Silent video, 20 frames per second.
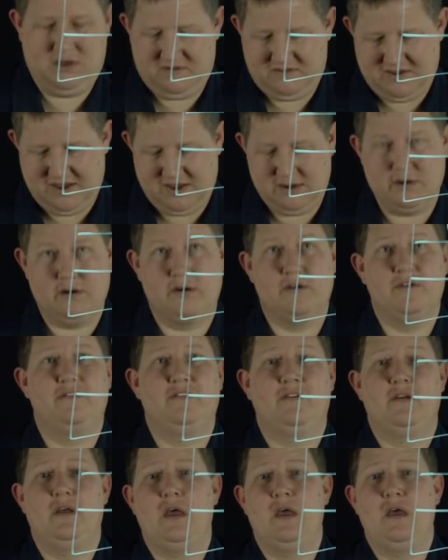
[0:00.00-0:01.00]

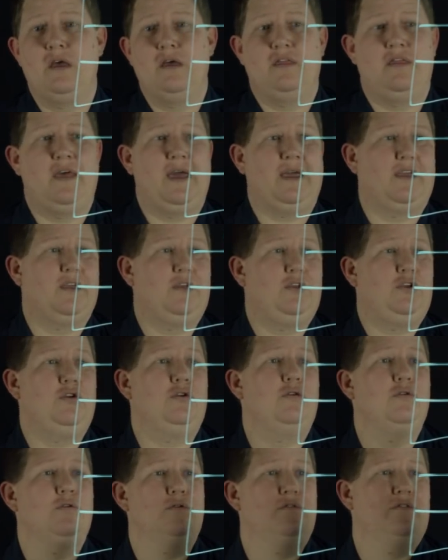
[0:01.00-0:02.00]
containers that can
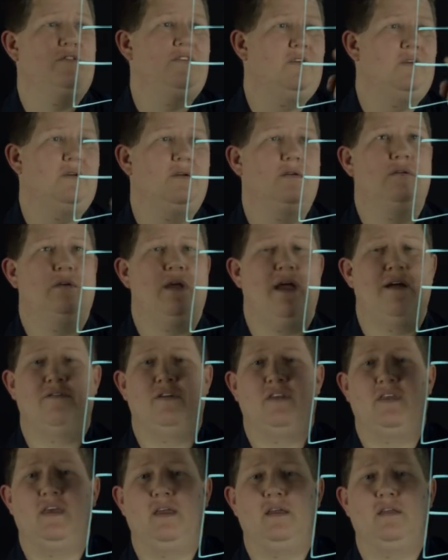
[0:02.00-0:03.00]
use
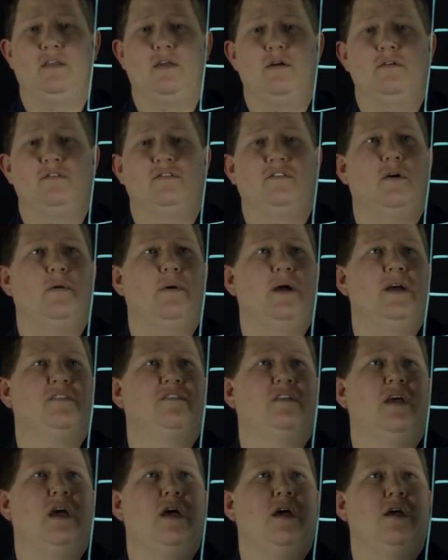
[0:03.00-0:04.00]
everything in the host O
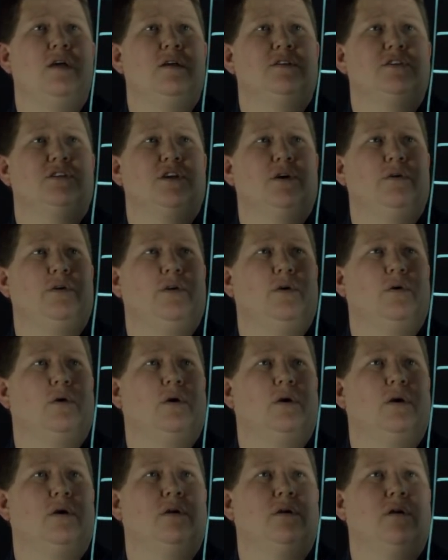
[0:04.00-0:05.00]
S. So
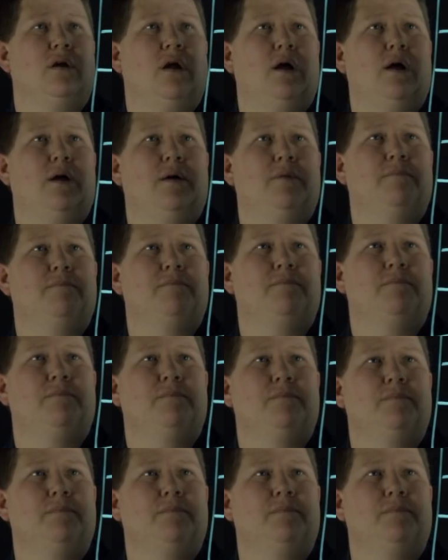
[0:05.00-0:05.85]
your, um,